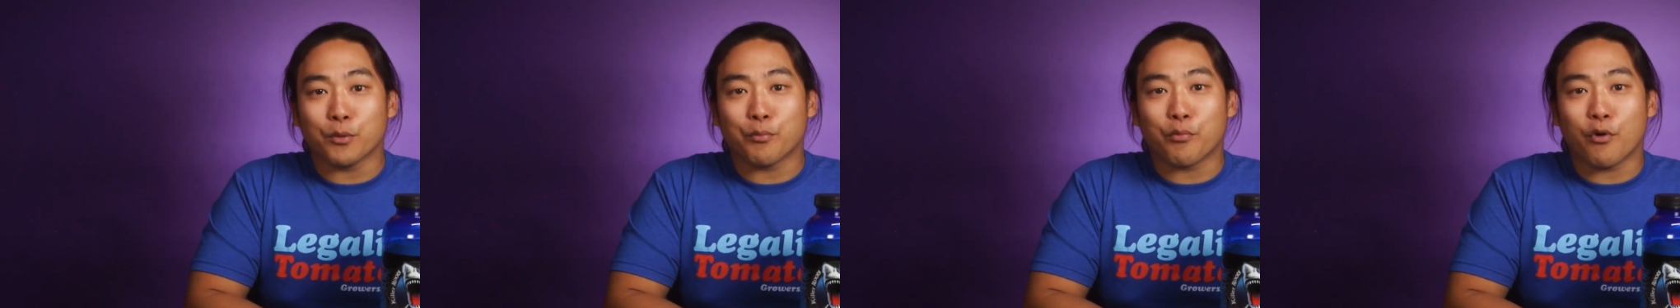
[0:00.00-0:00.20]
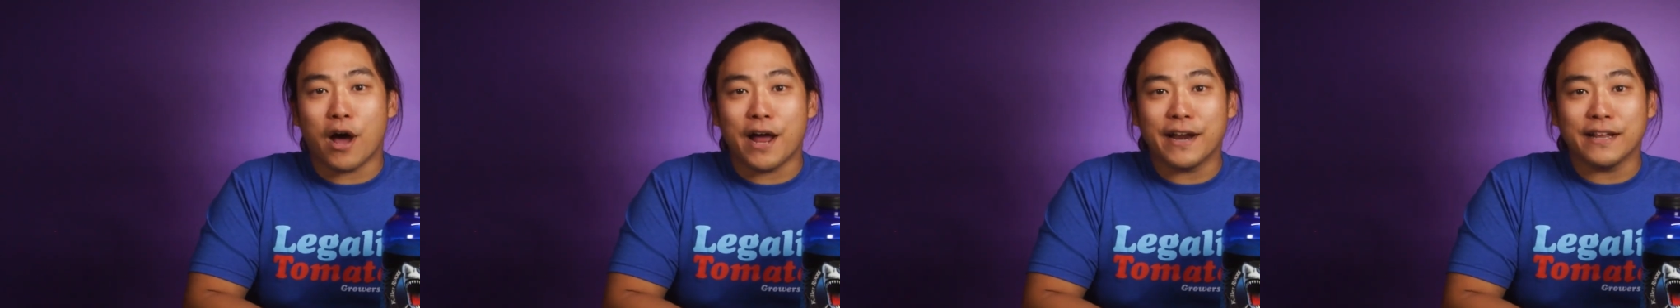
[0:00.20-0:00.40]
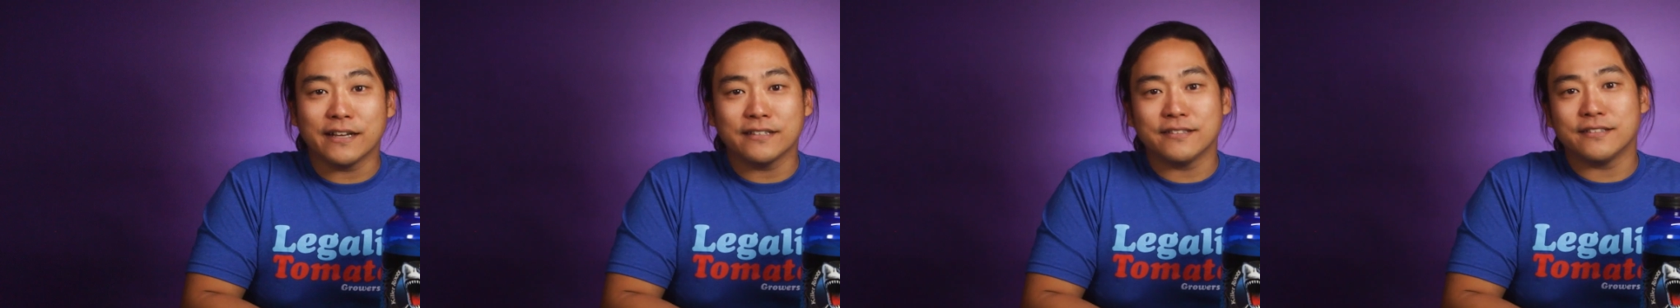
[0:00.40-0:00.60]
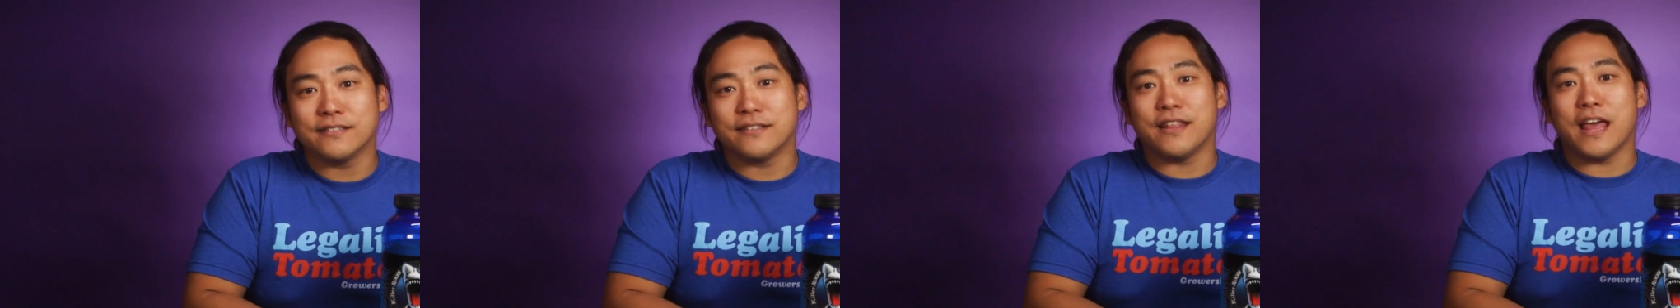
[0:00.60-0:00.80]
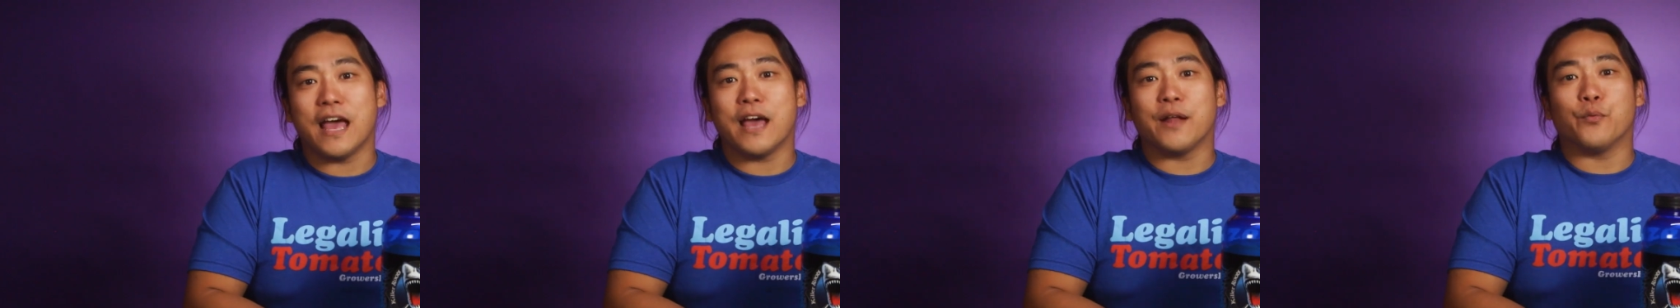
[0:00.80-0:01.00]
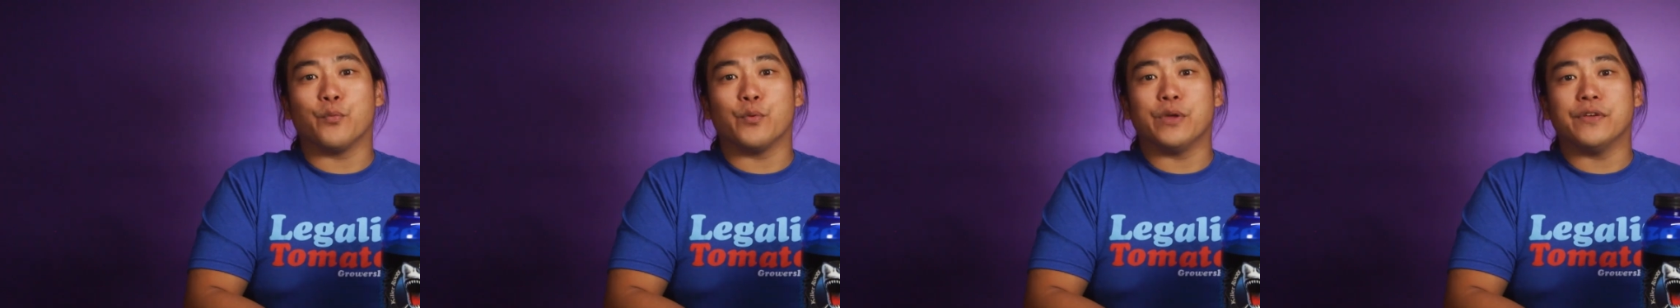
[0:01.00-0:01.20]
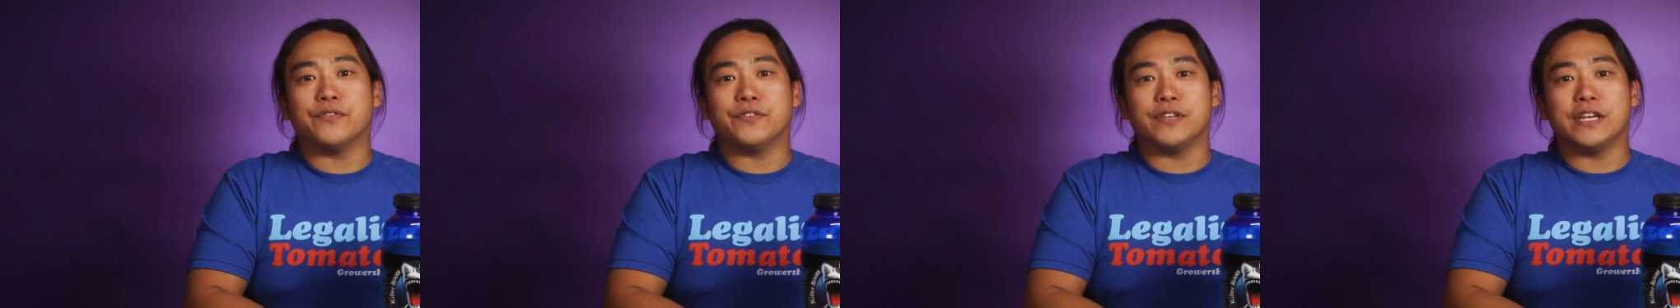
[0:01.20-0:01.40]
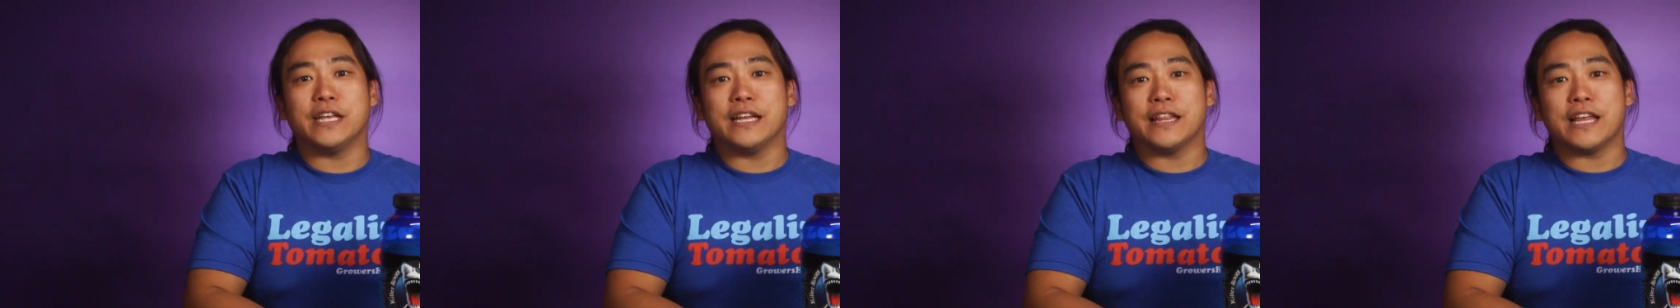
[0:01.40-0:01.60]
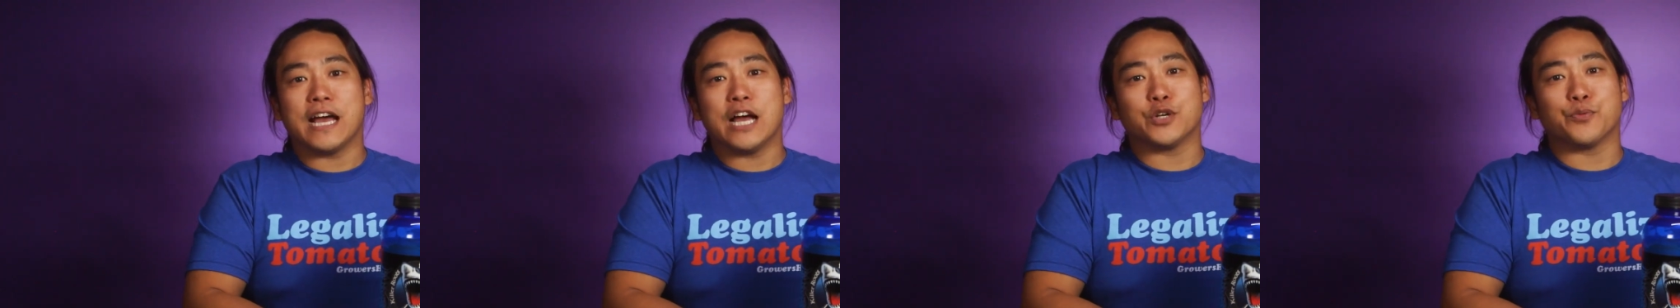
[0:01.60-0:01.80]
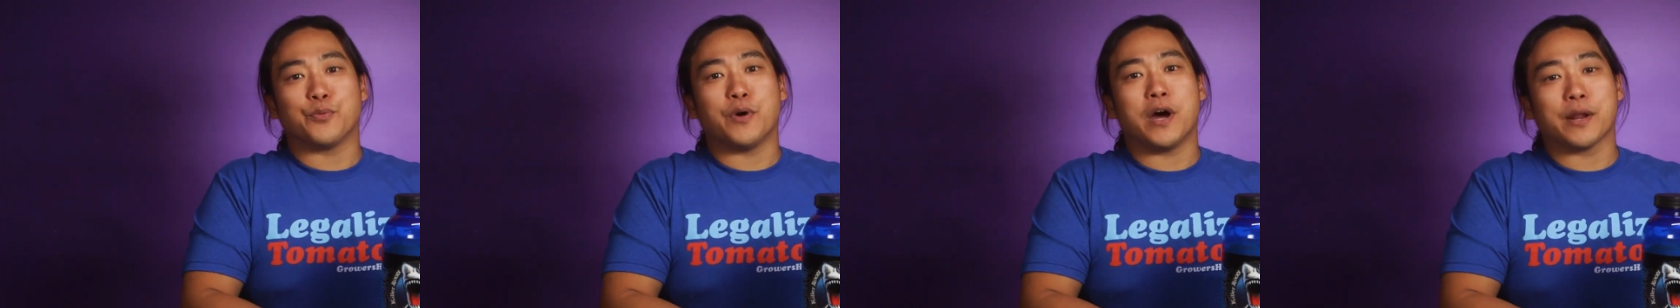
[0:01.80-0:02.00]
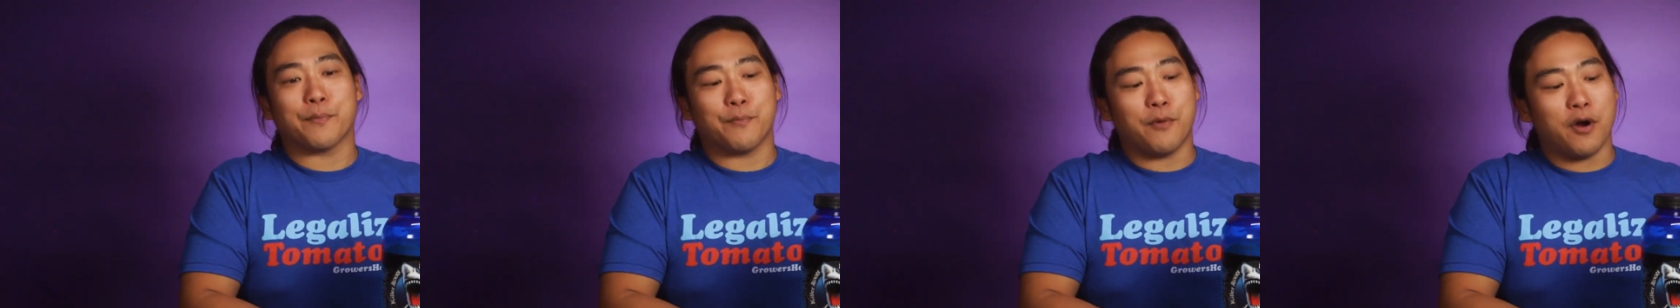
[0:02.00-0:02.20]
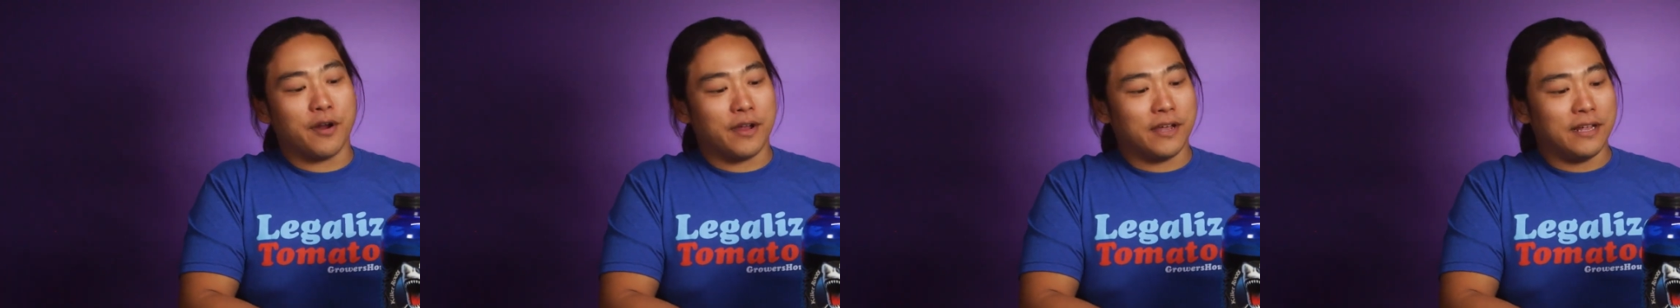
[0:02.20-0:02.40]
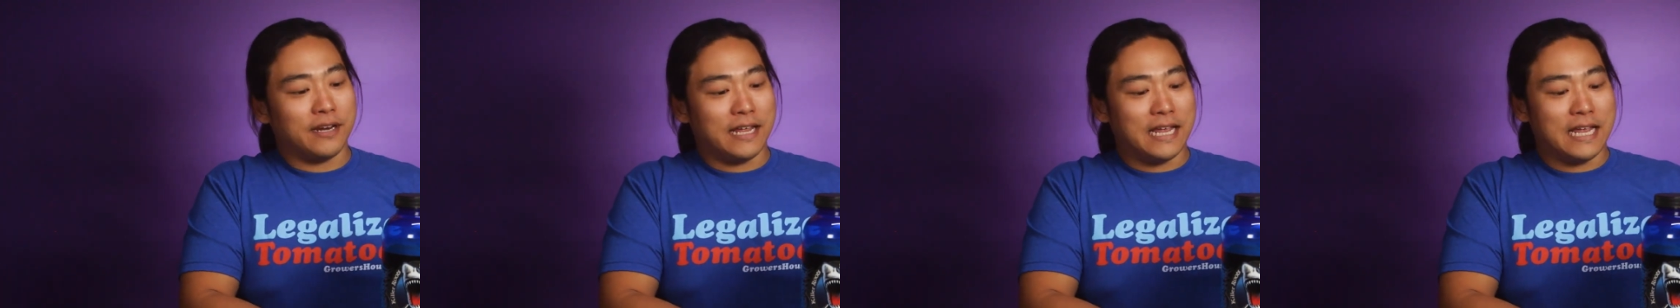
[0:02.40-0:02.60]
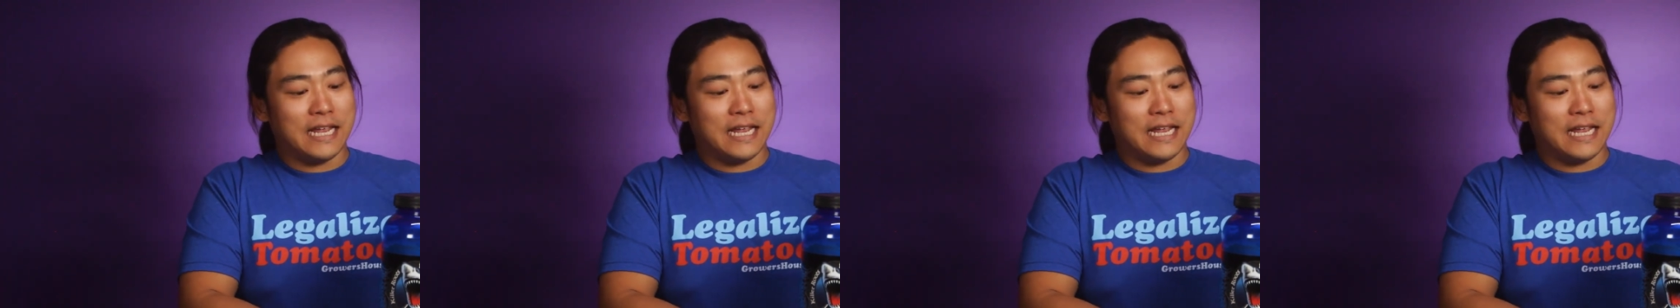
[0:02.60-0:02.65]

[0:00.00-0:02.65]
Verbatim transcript: products that we've seen in the hydroponic market.